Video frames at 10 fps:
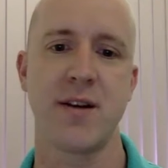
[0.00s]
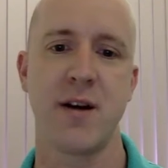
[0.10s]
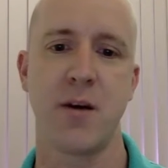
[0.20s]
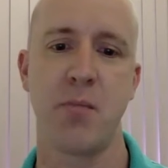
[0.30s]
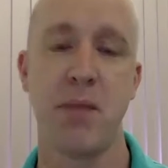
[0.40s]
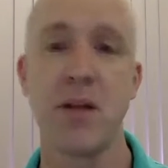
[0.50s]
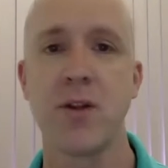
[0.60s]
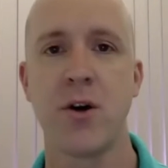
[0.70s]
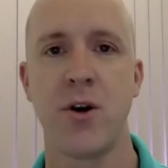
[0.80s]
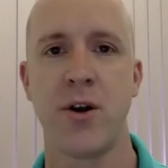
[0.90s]
are built
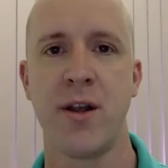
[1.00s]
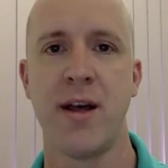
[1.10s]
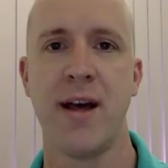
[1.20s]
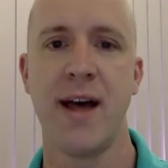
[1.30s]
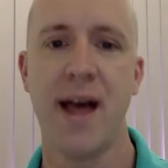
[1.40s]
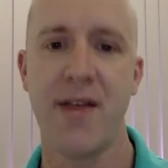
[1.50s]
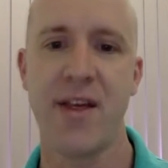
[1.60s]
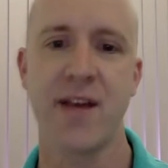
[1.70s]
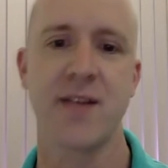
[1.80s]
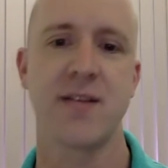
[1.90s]
on
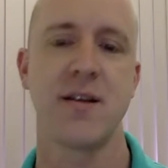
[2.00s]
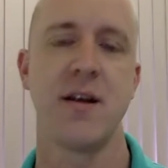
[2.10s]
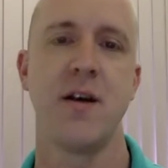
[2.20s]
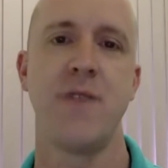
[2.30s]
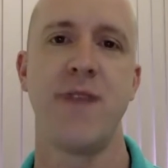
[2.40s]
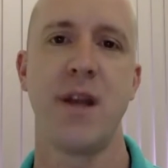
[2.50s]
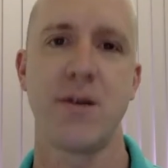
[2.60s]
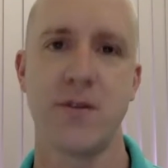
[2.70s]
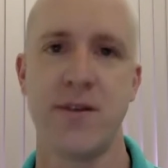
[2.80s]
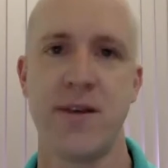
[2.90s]
ethics and
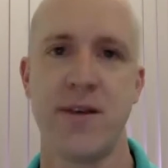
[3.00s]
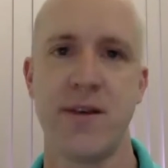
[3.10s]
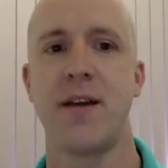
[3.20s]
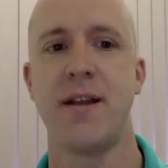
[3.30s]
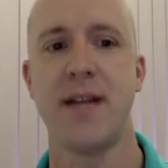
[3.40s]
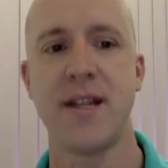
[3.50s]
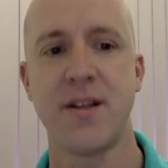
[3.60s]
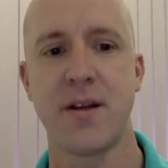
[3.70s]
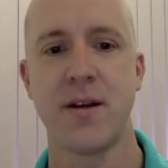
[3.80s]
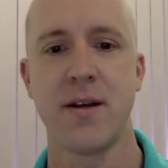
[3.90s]
philosophy. So you need
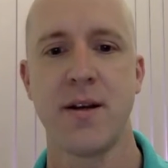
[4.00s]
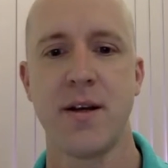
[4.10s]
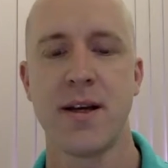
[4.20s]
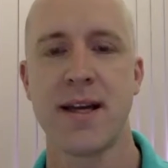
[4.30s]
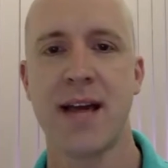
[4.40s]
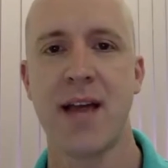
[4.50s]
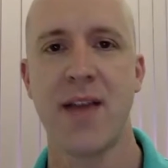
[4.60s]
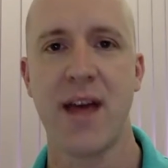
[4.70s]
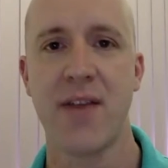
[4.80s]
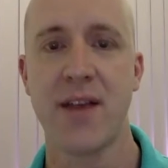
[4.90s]
to get
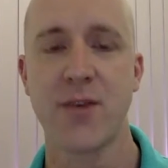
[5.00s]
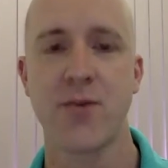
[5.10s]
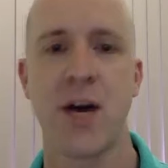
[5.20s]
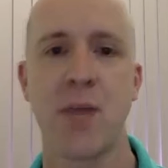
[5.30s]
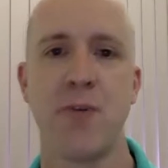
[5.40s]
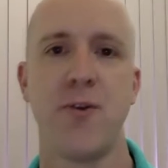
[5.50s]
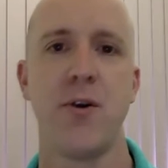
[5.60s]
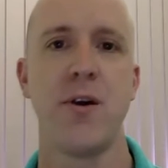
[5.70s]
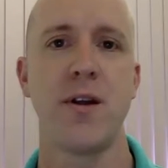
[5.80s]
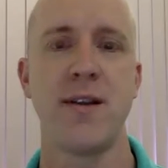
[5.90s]
the ethics right before
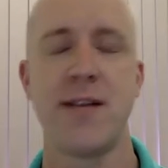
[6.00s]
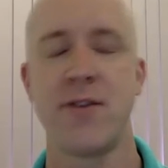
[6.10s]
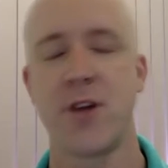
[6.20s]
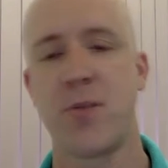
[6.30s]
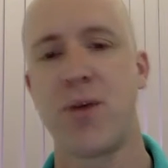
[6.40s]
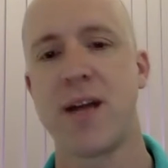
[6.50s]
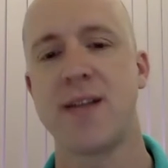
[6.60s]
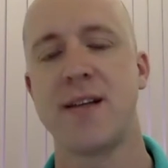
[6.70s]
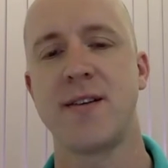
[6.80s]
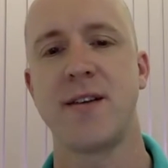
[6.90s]
you can deliver good
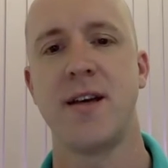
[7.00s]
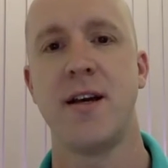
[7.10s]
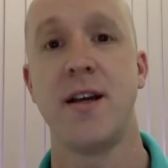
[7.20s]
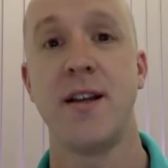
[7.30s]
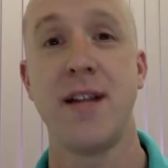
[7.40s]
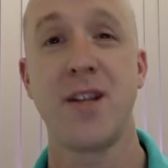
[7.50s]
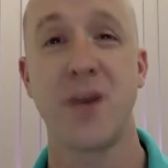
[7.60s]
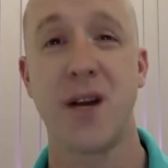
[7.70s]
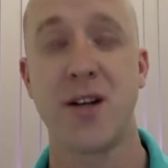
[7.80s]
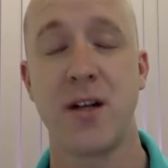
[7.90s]
practice. You need to
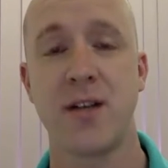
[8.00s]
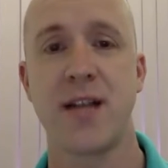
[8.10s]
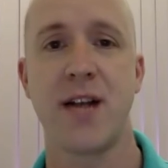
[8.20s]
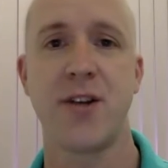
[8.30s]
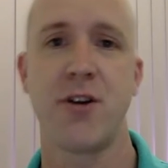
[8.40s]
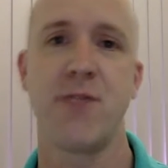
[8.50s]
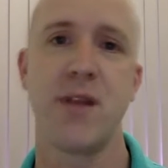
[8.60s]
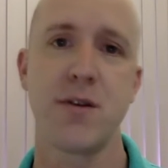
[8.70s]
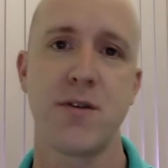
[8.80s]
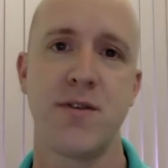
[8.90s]
actually understand your own
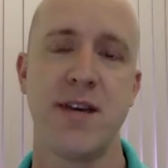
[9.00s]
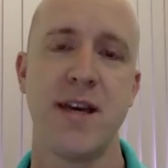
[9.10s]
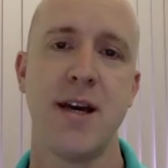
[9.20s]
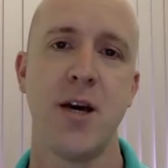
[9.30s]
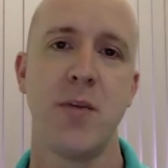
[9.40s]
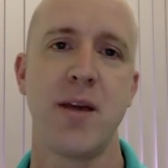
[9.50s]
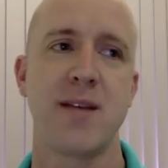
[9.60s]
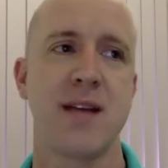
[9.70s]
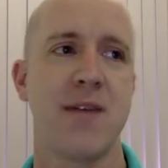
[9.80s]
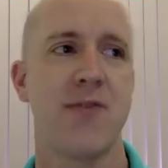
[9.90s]
philosophy
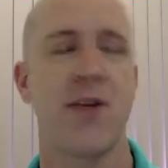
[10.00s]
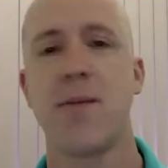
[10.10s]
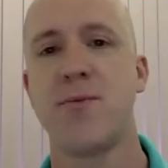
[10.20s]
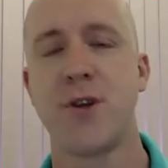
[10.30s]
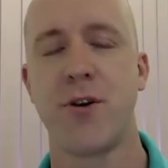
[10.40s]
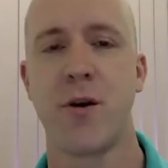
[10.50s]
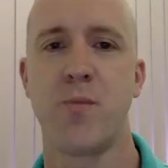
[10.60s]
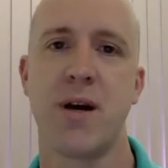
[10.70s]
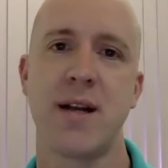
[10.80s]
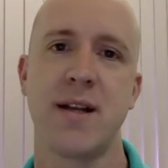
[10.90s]
because that frames your own
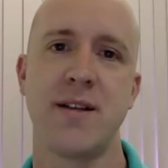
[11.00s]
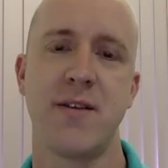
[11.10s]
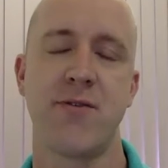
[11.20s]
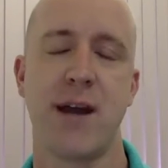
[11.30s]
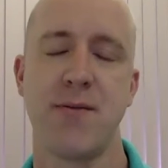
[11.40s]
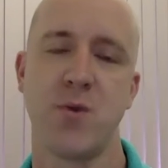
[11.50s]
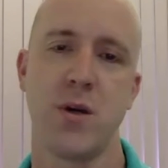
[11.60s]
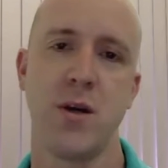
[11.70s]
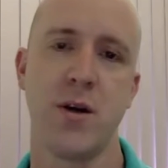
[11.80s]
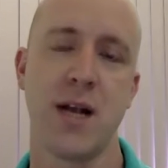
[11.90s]
practice. It frames
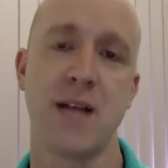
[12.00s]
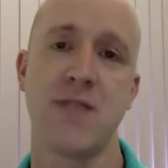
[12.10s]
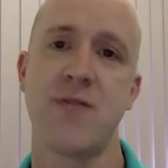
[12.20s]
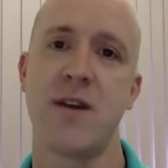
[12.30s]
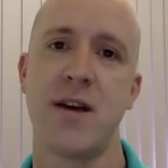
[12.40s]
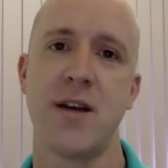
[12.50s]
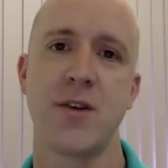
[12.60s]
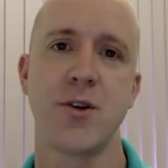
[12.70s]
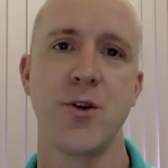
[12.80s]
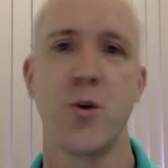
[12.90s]
what you classify as
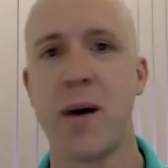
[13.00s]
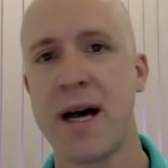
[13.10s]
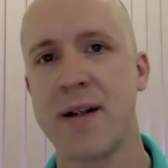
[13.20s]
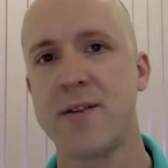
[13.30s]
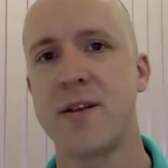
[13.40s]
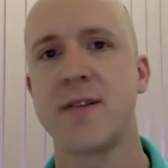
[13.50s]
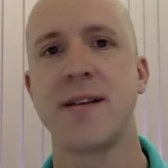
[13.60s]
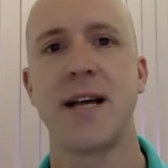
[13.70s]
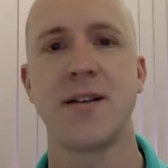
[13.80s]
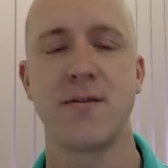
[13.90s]
good or bad and
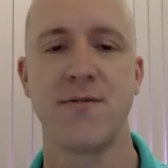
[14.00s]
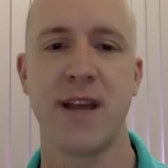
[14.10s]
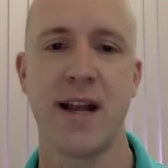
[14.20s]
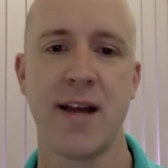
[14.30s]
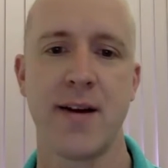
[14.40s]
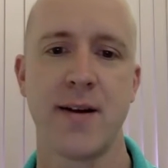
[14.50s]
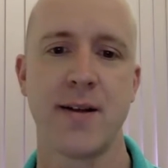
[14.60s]
success and failure.